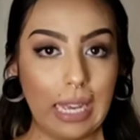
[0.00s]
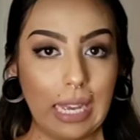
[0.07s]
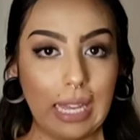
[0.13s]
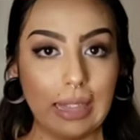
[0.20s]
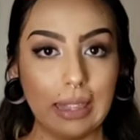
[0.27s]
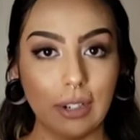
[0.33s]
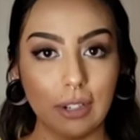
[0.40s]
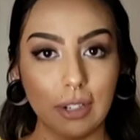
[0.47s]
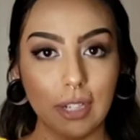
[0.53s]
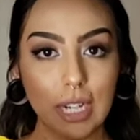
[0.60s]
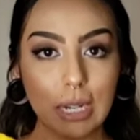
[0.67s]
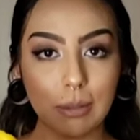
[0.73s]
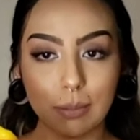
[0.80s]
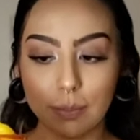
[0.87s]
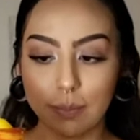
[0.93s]
And there you
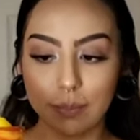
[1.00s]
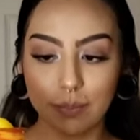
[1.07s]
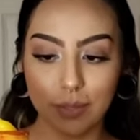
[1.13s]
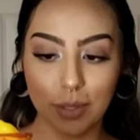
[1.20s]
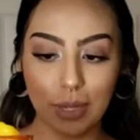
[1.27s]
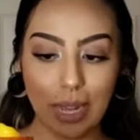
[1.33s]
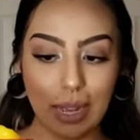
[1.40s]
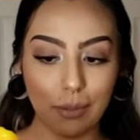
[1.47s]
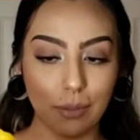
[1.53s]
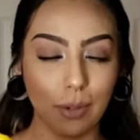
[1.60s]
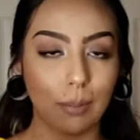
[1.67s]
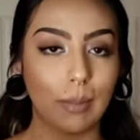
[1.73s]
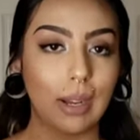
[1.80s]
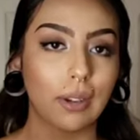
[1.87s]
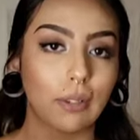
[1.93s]
go. You have
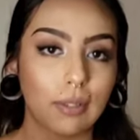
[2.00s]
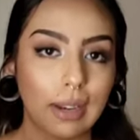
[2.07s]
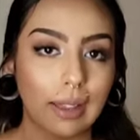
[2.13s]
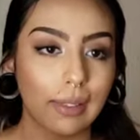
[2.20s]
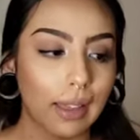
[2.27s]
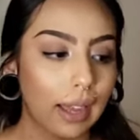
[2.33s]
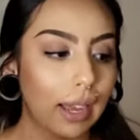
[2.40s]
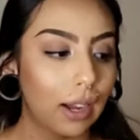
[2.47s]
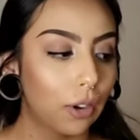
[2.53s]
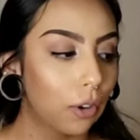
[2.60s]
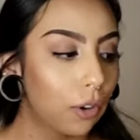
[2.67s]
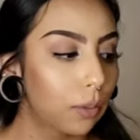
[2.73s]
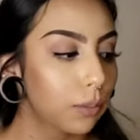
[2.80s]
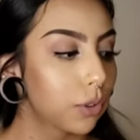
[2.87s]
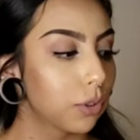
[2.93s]
your mangonada at
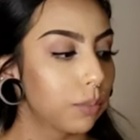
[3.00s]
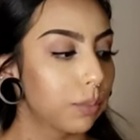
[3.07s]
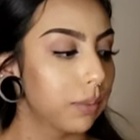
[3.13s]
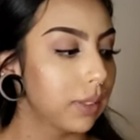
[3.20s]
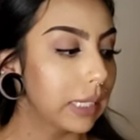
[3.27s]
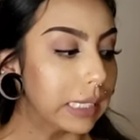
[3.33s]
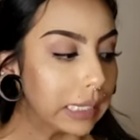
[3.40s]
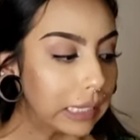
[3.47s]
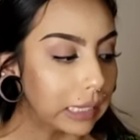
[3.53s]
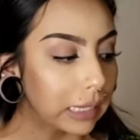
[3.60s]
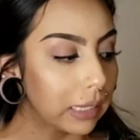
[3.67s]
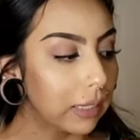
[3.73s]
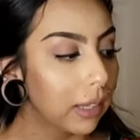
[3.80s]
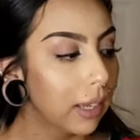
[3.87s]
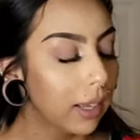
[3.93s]
home, super
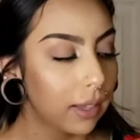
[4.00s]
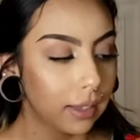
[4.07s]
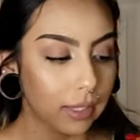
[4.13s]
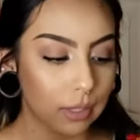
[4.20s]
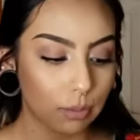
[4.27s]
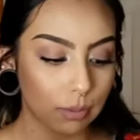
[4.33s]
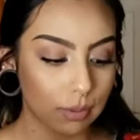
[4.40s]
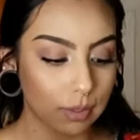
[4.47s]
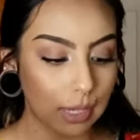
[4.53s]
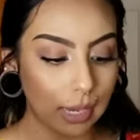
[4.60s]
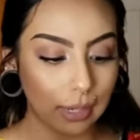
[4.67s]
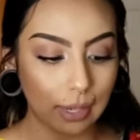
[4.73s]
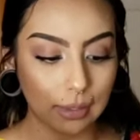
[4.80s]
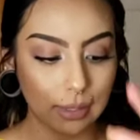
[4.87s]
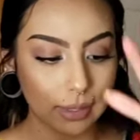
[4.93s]
easy. I
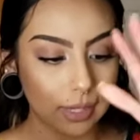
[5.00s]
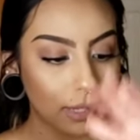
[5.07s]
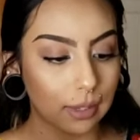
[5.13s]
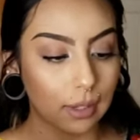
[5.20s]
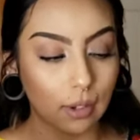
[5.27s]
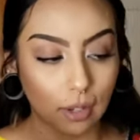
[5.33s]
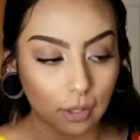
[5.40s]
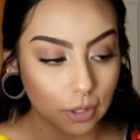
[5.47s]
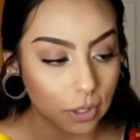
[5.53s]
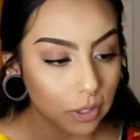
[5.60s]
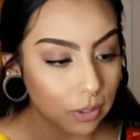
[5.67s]
got this at the dollar